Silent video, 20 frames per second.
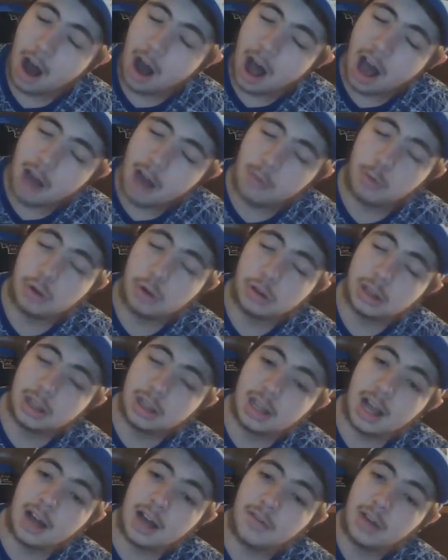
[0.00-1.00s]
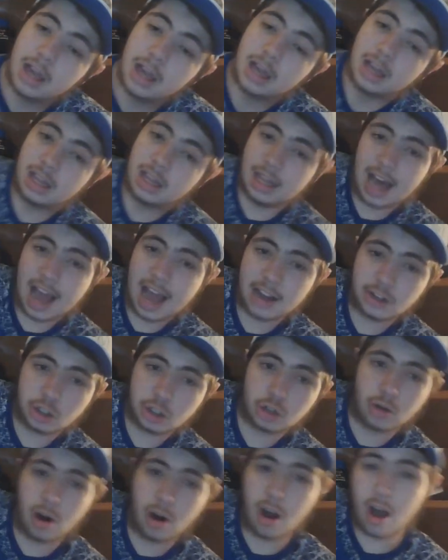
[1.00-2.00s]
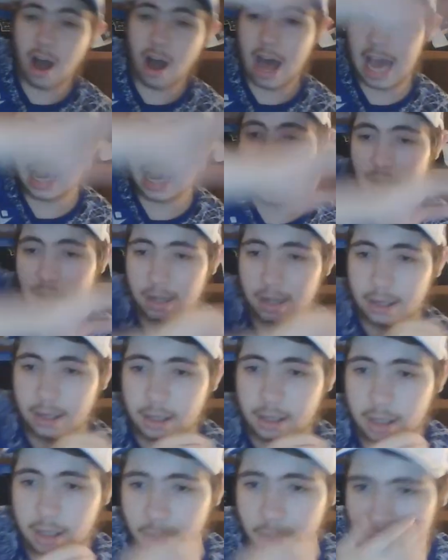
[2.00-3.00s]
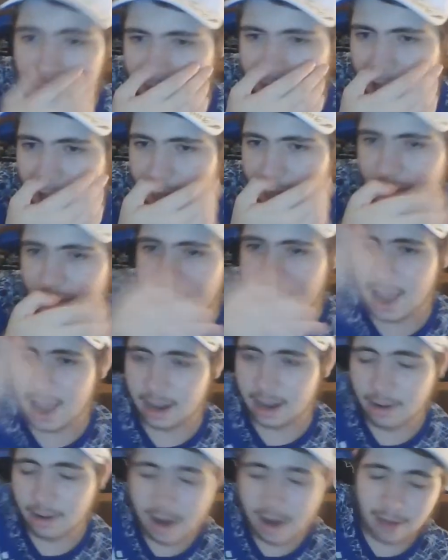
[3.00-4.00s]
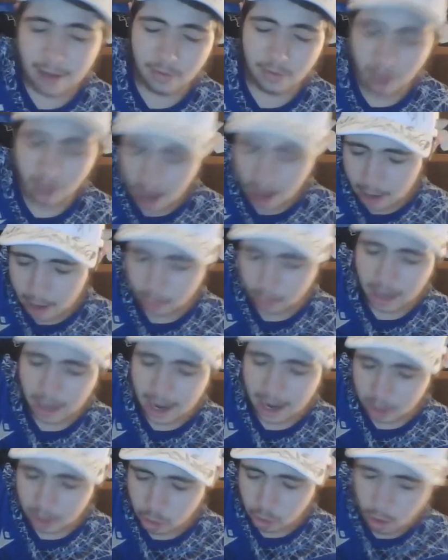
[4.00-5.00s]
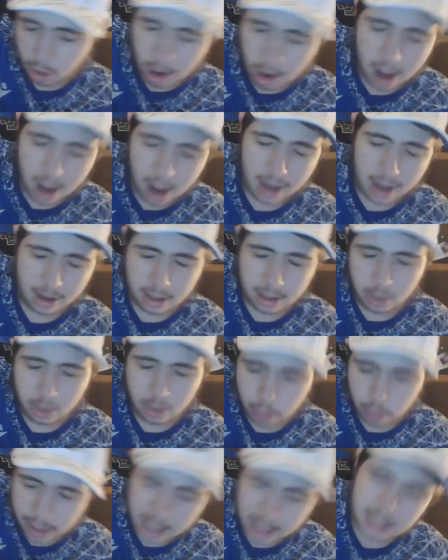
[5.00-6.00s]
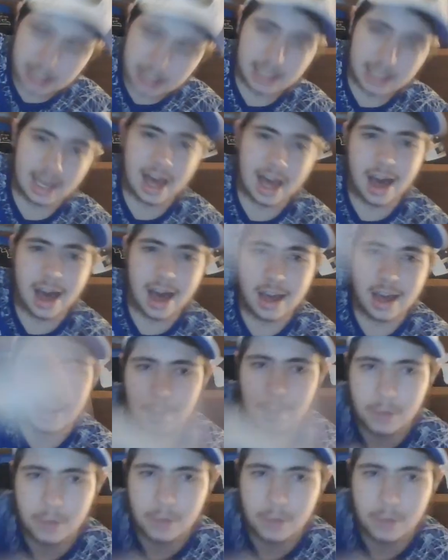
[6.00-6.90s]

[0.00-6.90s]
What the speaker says: I would love that try. I mean, that game, grand final, that try to win us the game.